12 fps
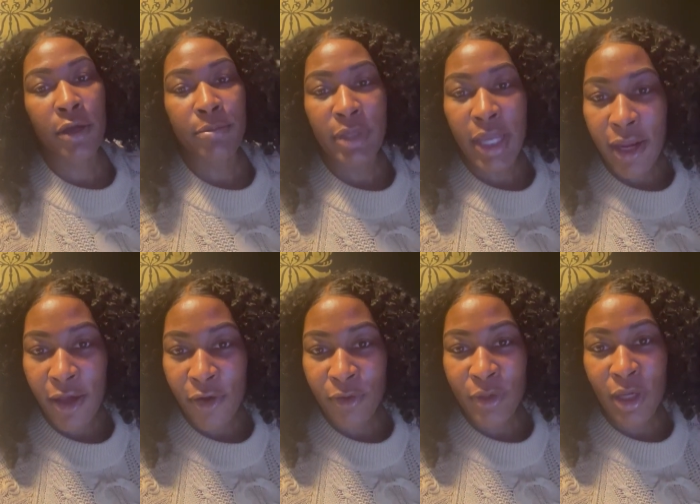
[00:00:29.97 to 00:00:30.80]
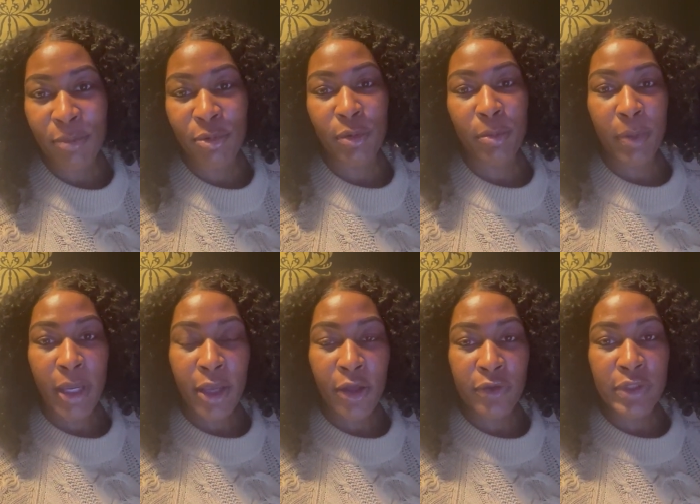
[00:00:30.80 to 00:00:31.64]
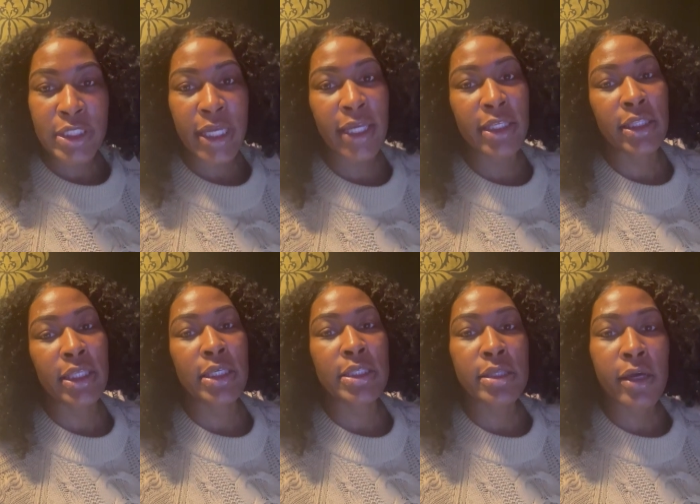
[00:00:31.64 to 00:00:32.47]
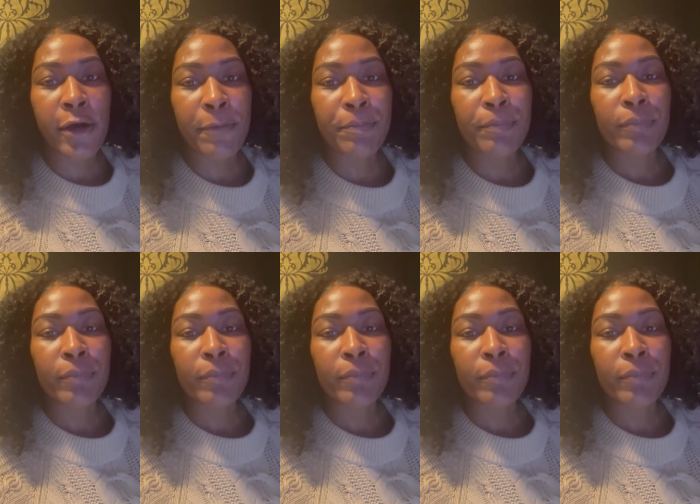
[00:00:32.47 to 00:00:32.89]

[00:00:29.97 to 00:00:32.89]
come down a couple of pounds tighten things up